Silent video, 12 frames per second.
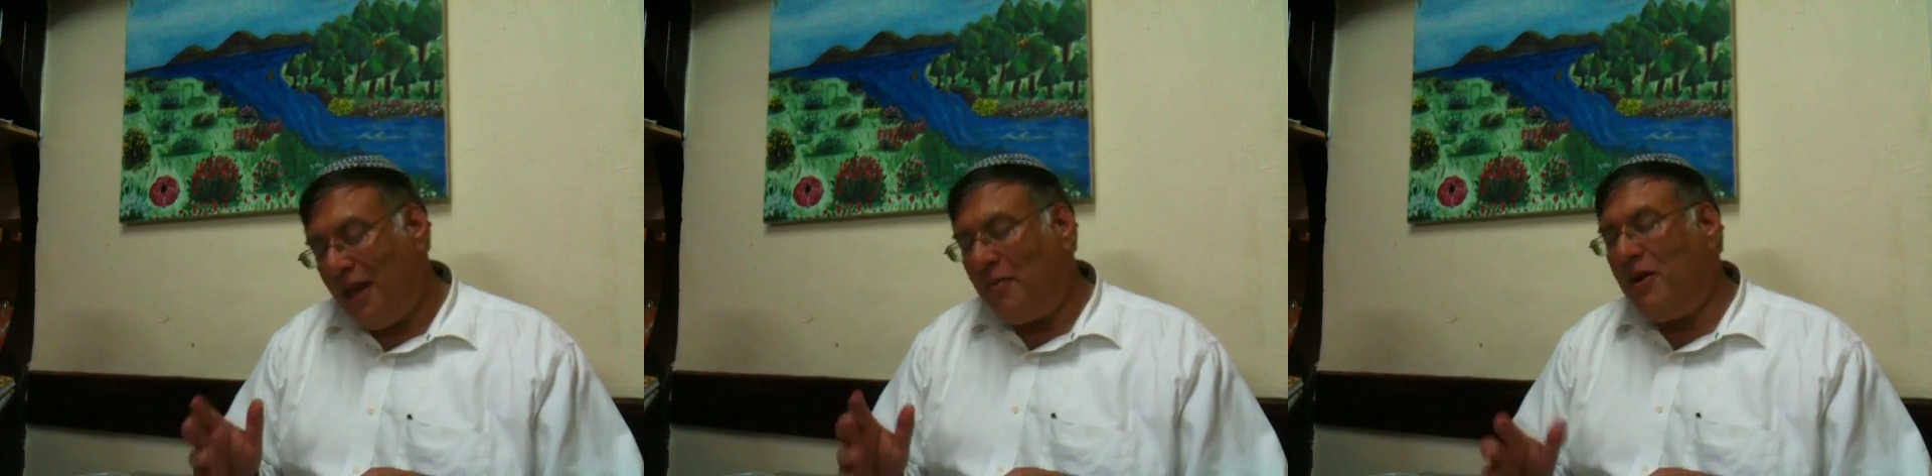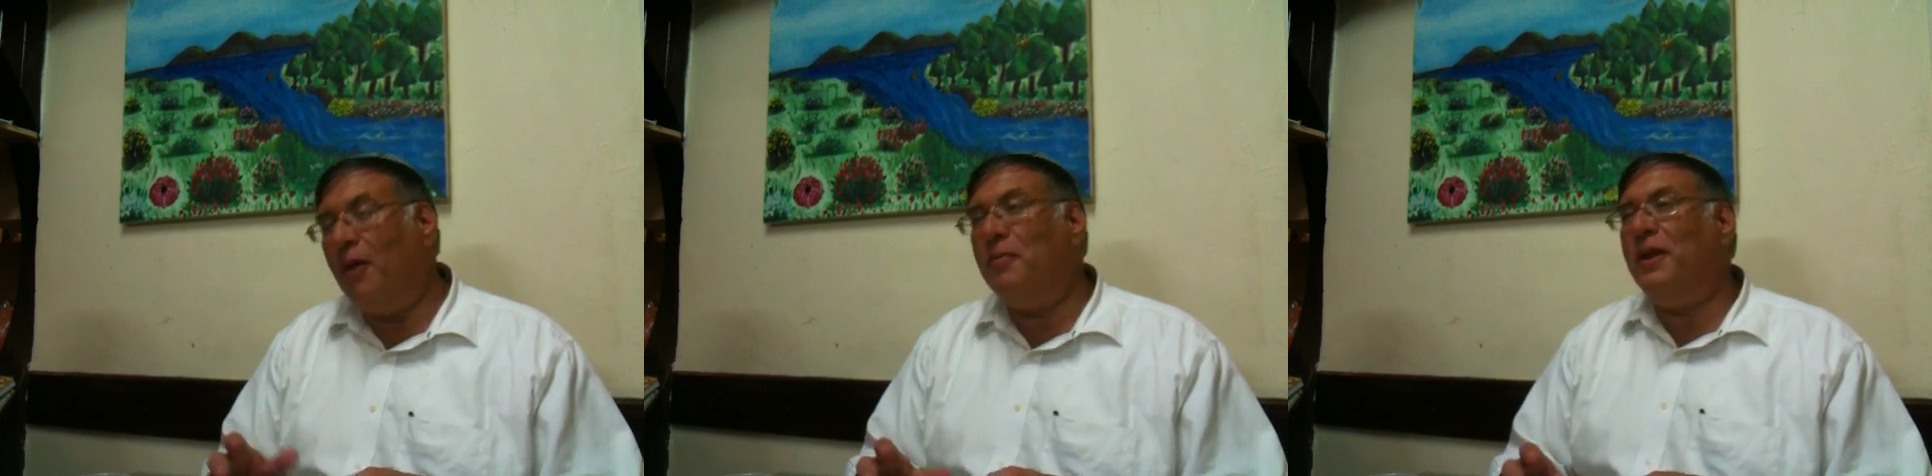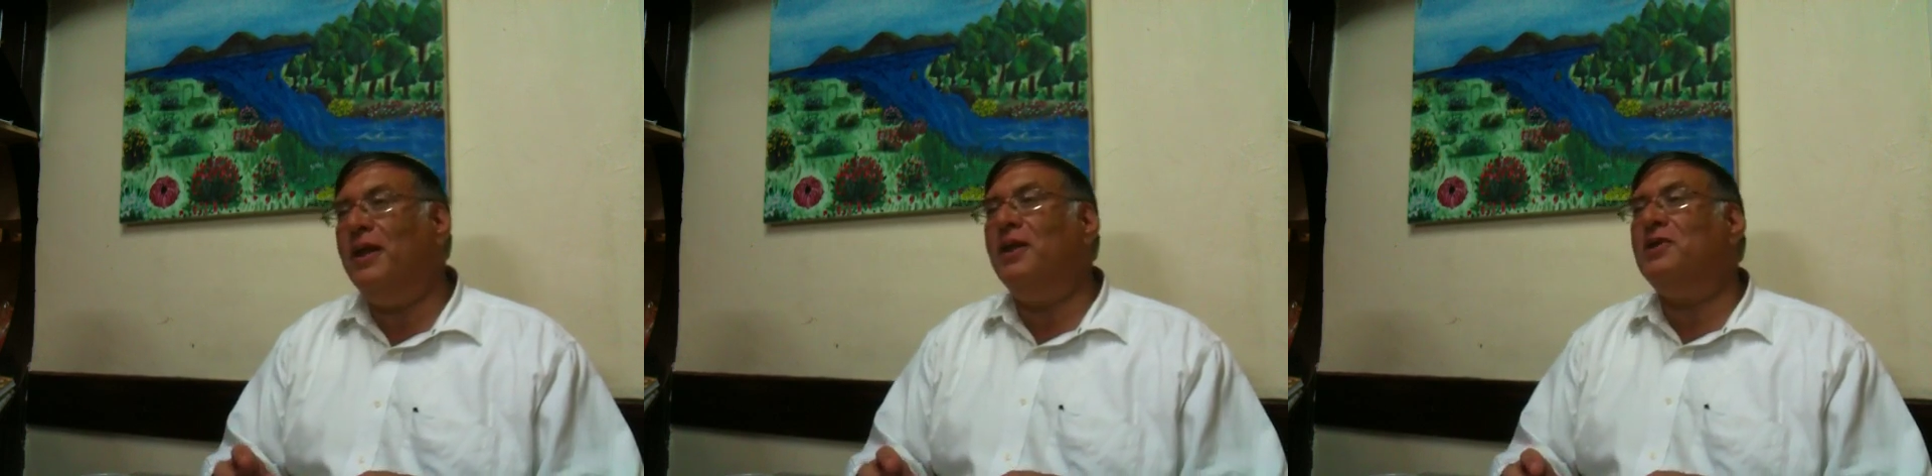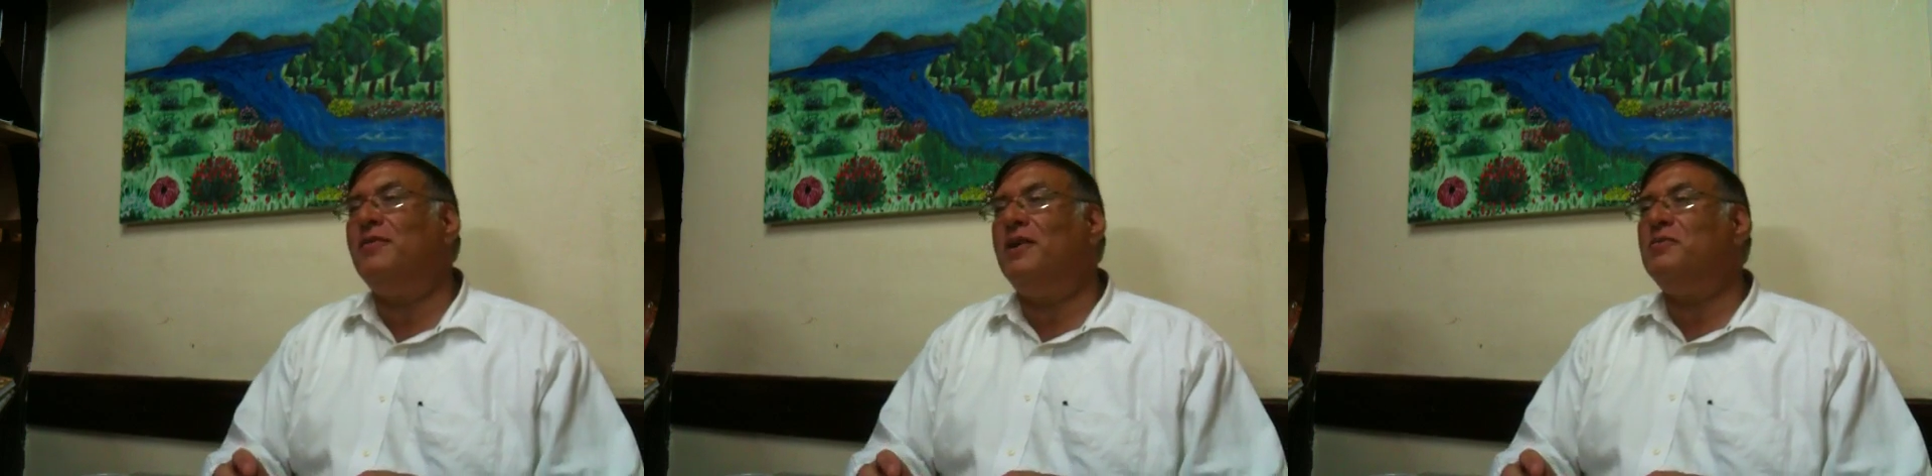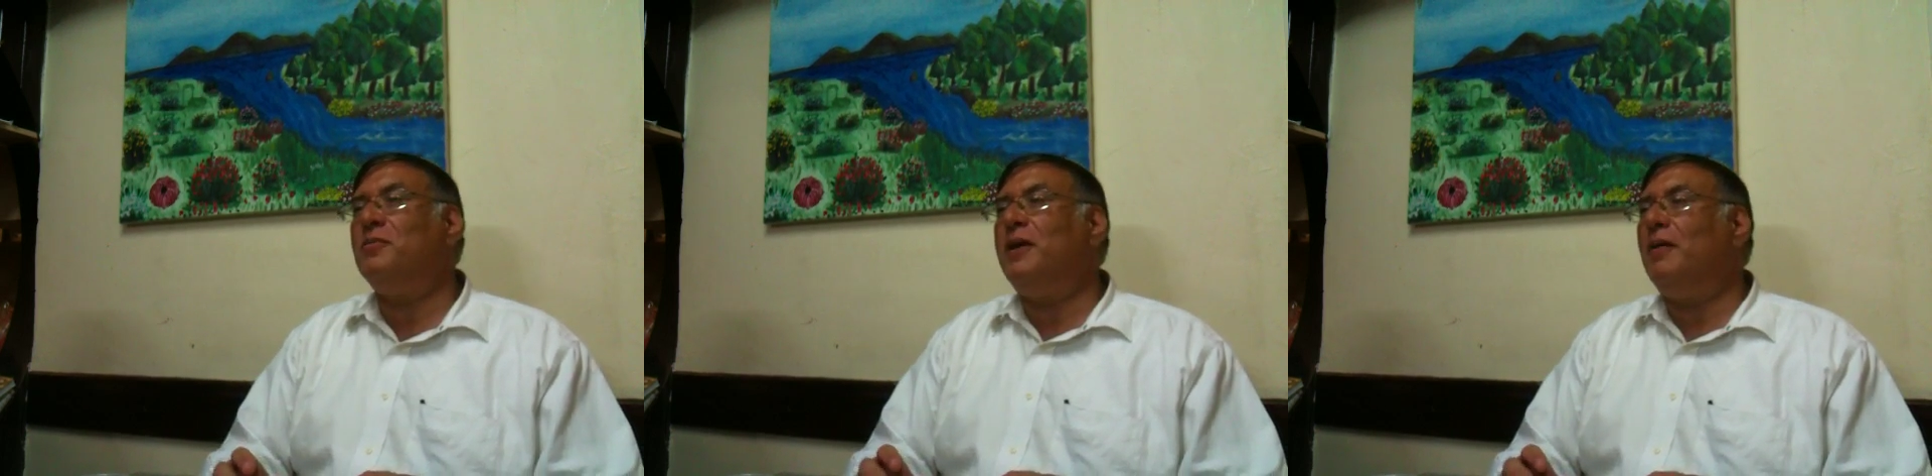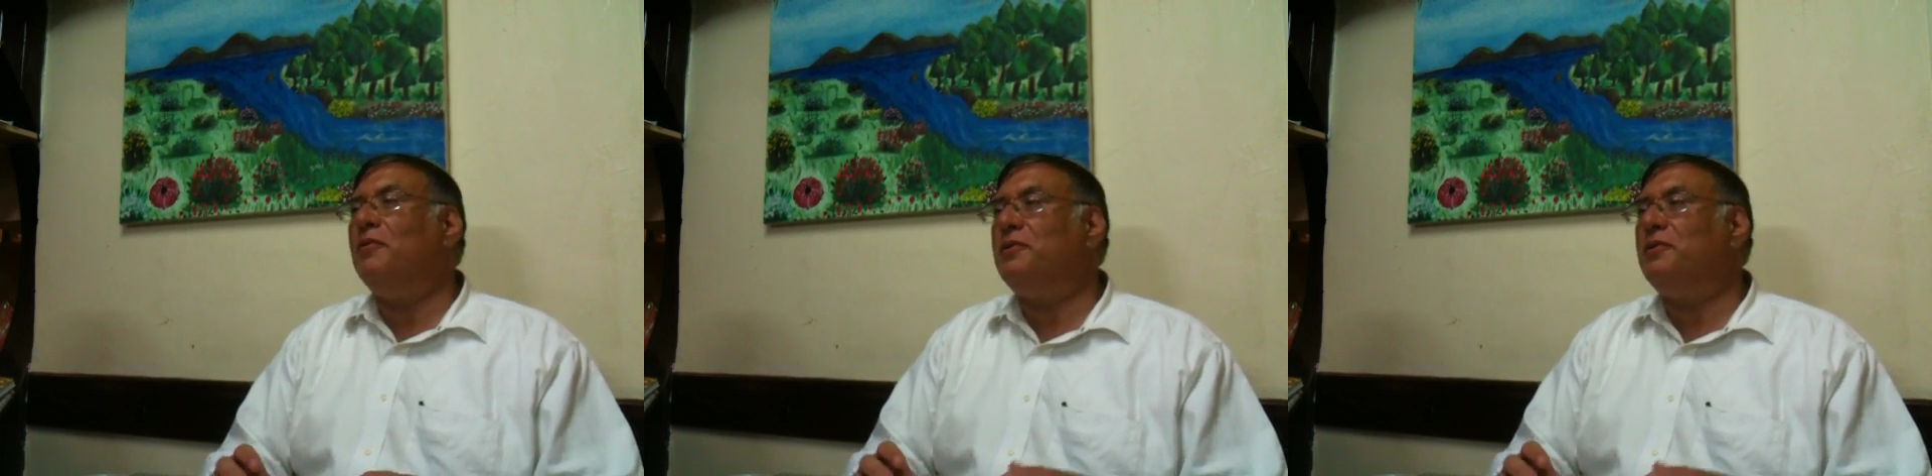and we hope that each of us will be able